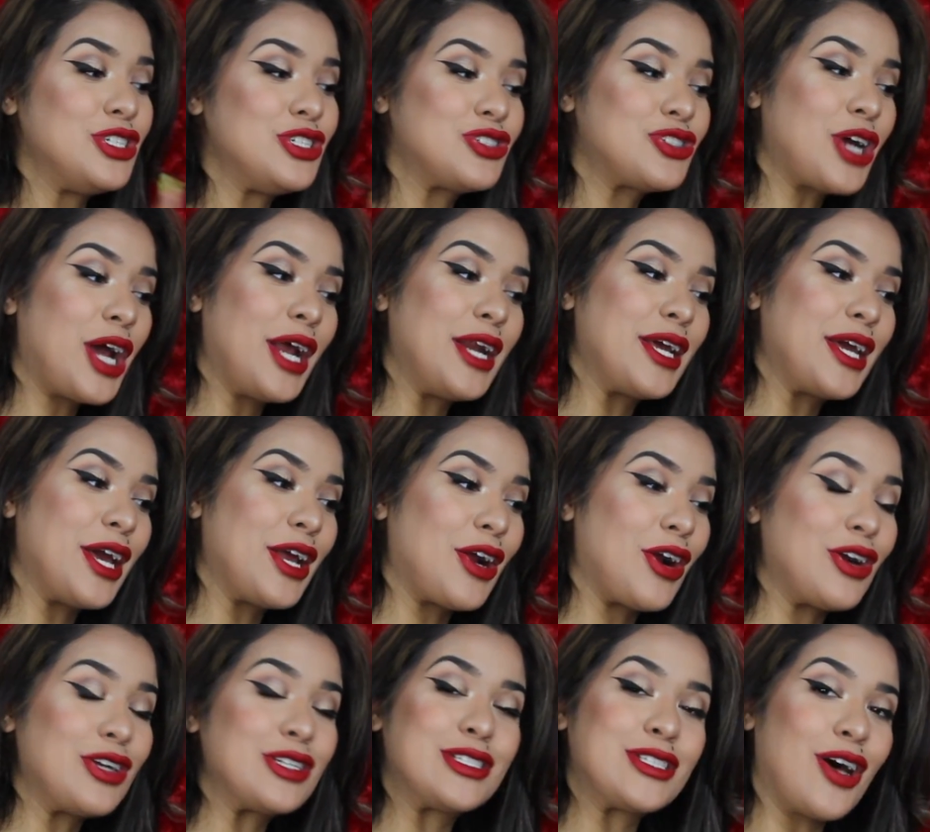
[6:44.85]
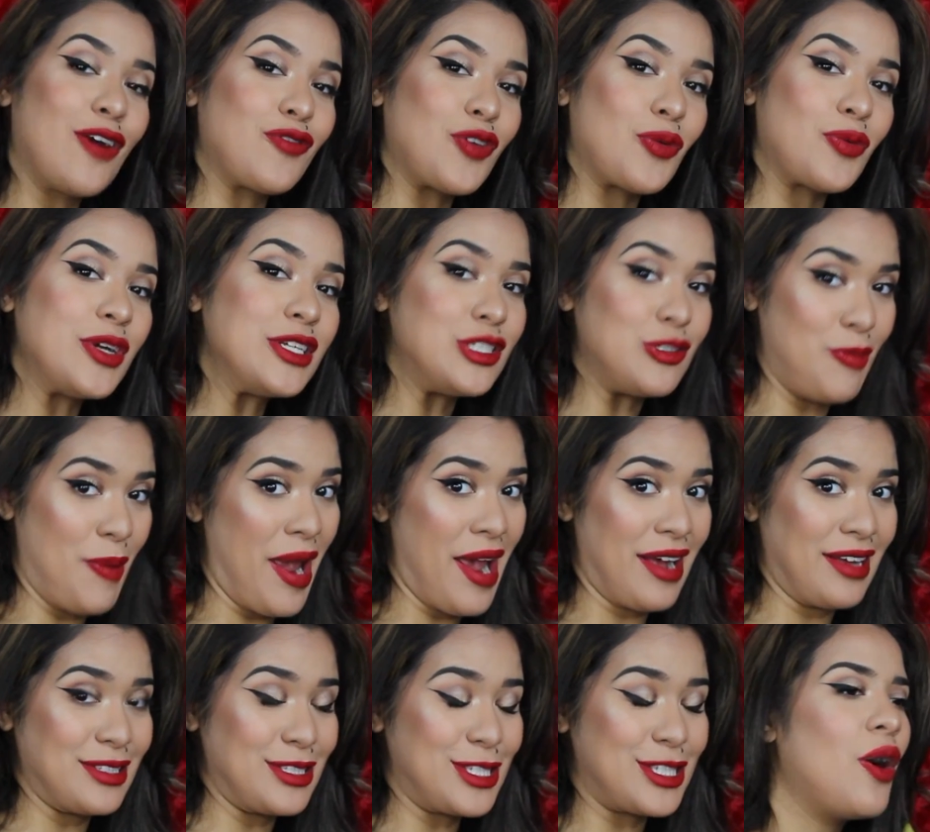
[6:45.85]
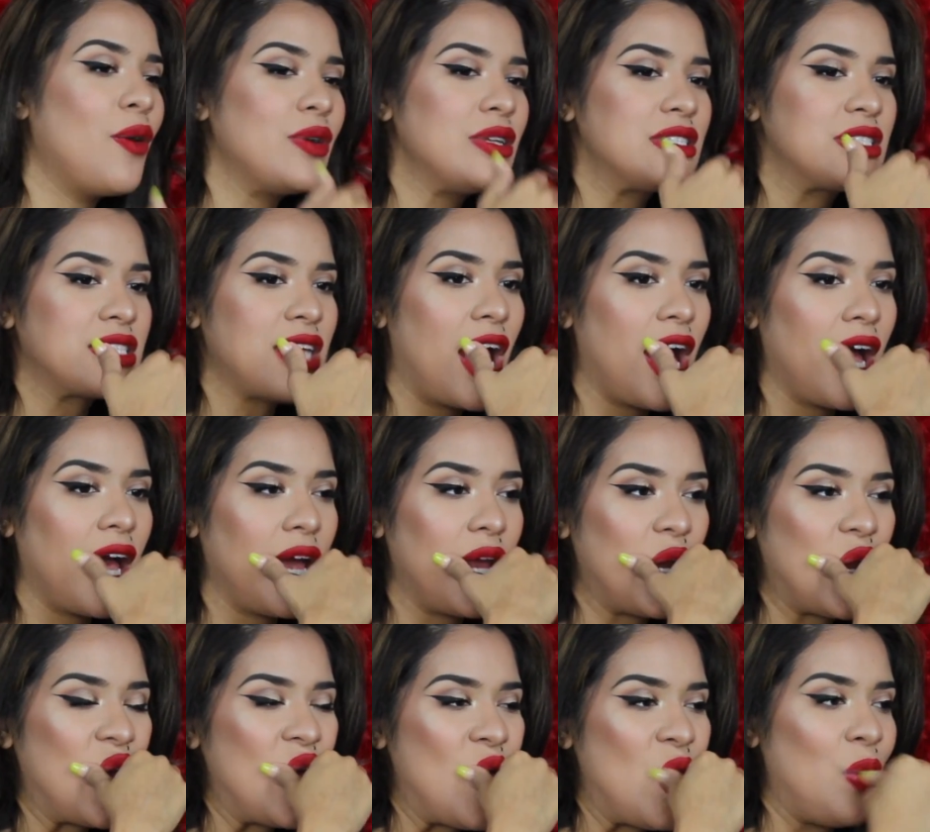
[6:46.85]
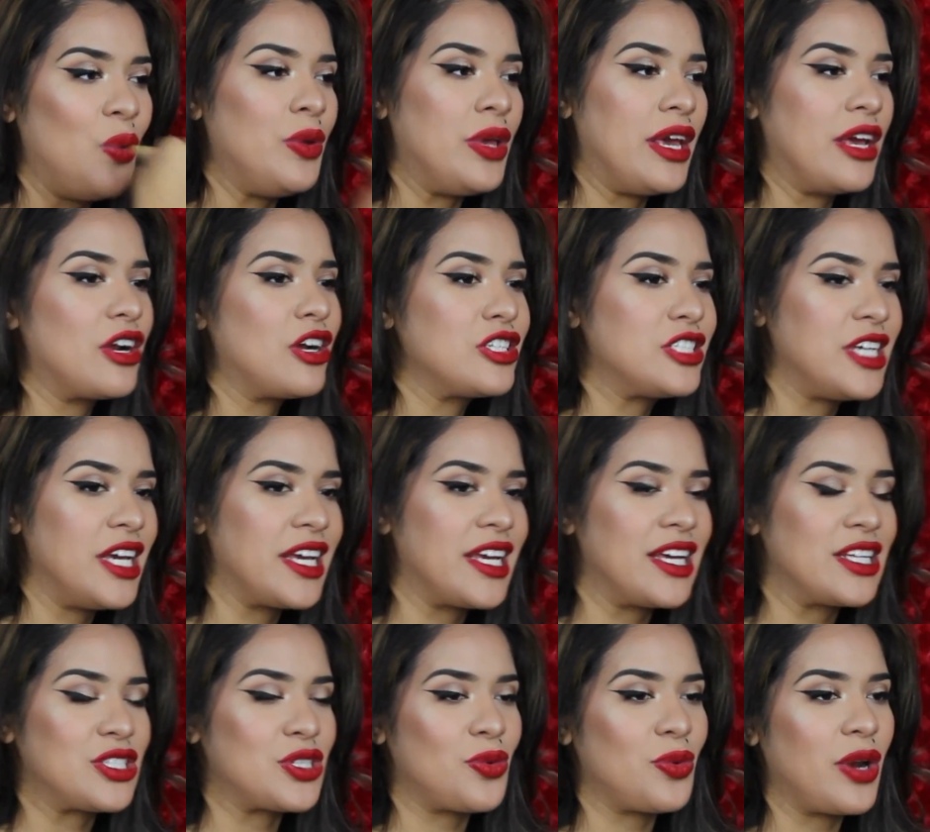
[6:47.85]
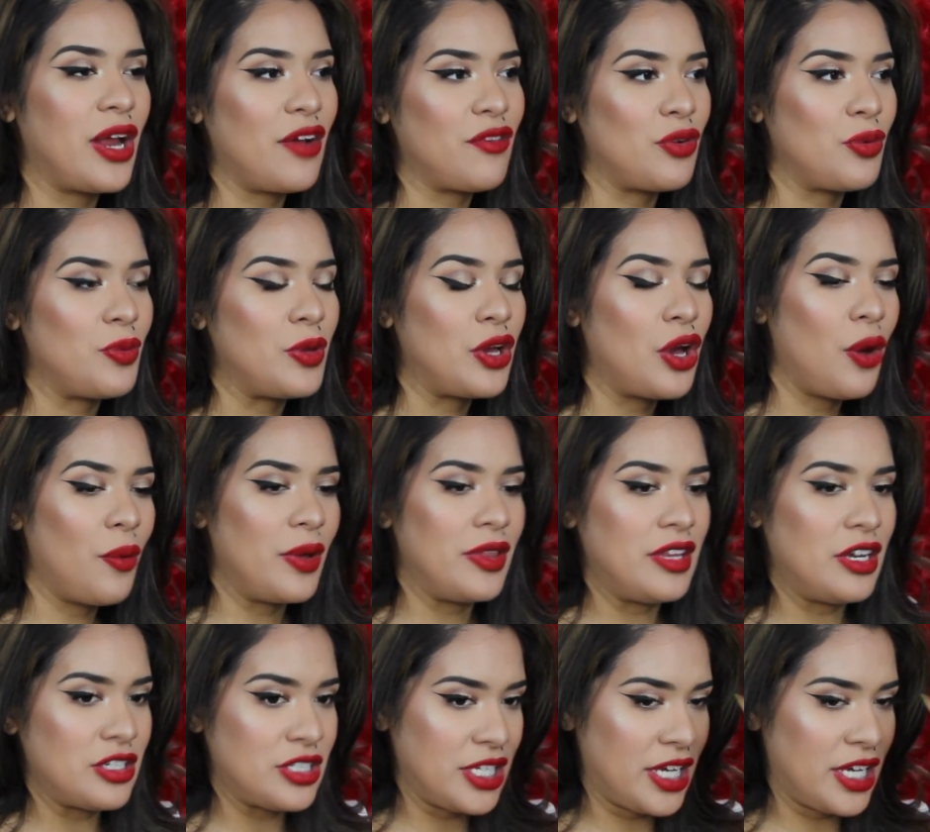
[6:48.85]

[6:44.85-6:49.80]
She's trying to get herself a rich man. Go inside, we get our tickets or whatever, and we go in there